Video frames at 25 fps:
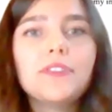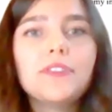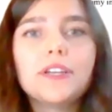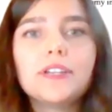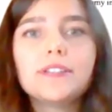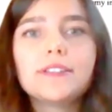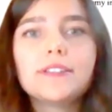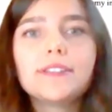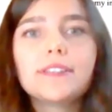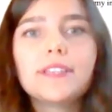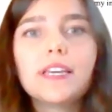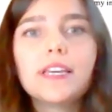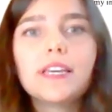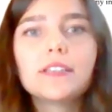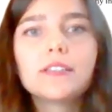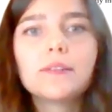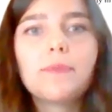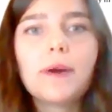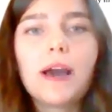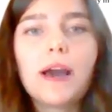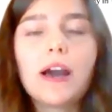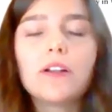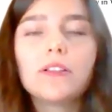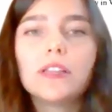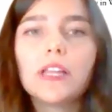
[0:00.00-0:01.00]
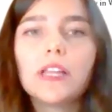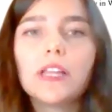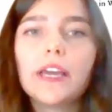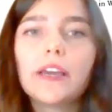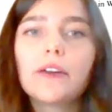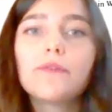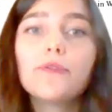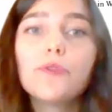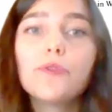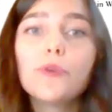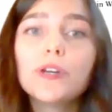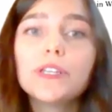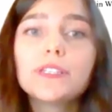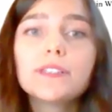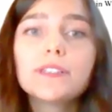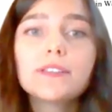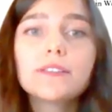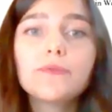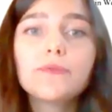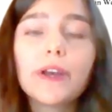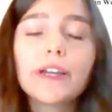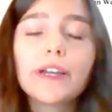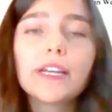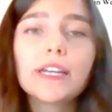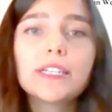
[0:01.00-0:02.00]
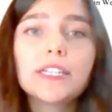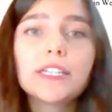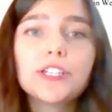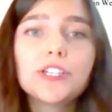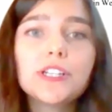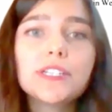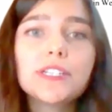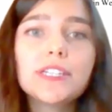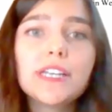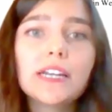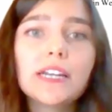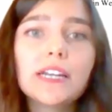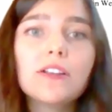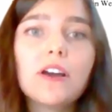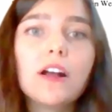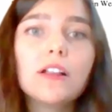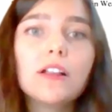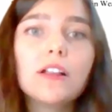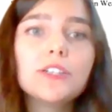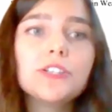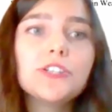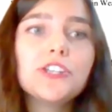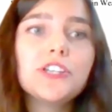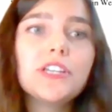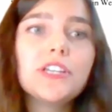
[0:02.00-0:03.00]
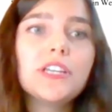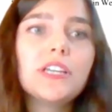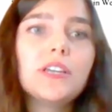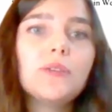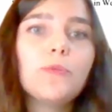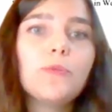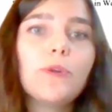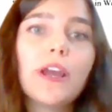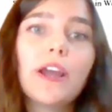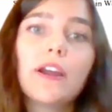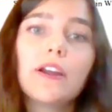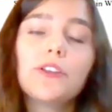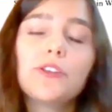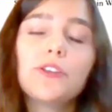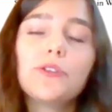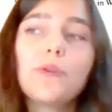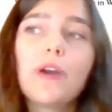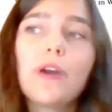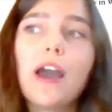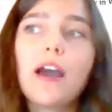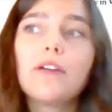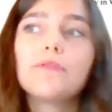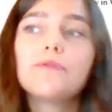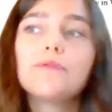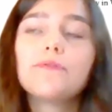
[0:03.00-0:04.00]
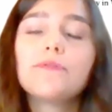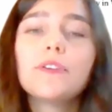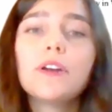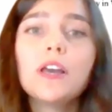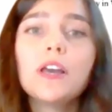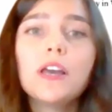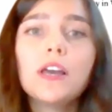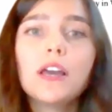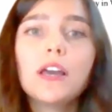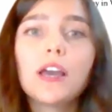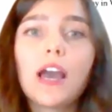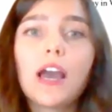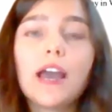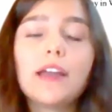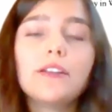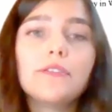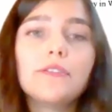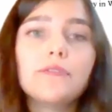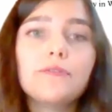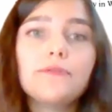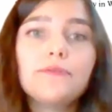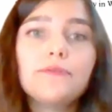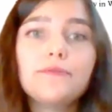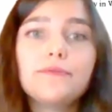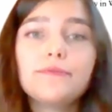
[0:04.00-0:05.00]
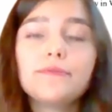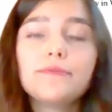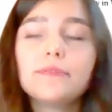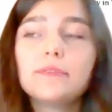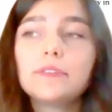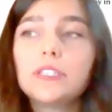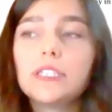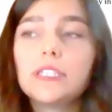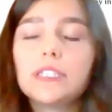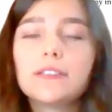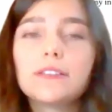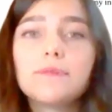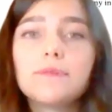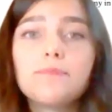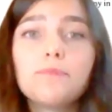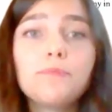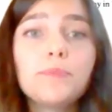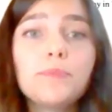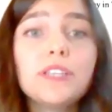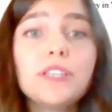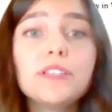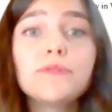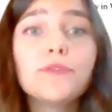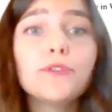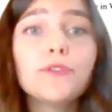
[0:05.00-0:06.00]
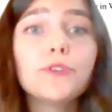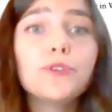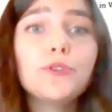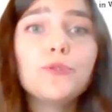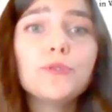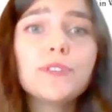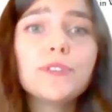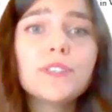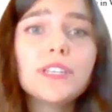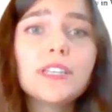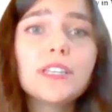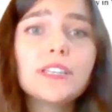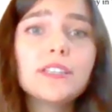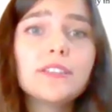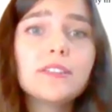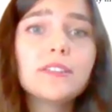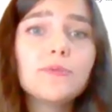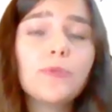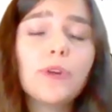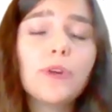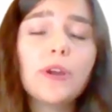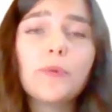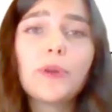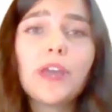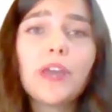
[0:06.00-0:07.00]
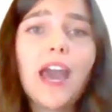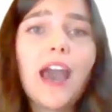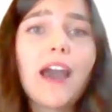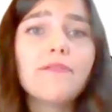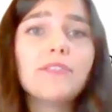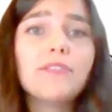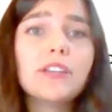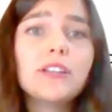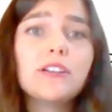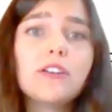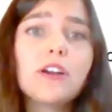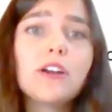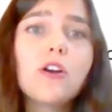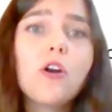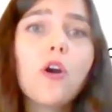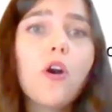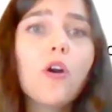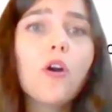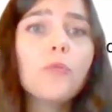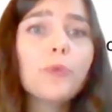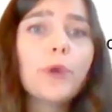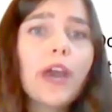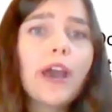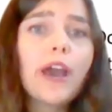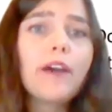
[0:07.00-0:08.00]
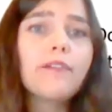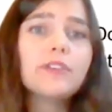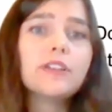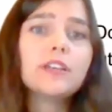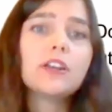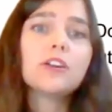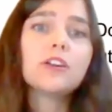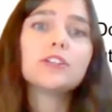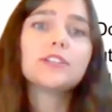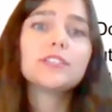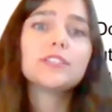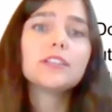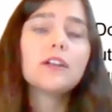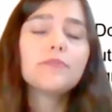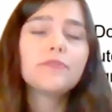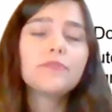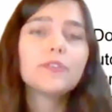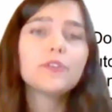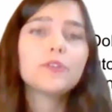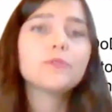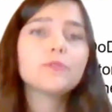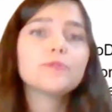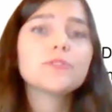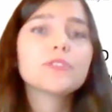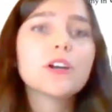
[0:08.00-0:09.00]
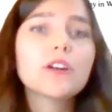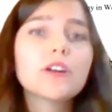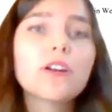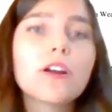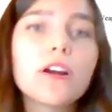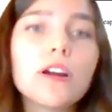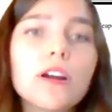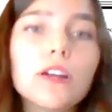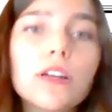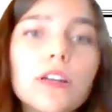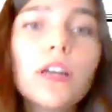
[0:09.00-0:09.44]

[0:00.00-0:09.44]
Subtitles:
There's things about like voice recognition technology where you have kind of these peaceful uses where we have it in our home, we have it on our cell phones, on our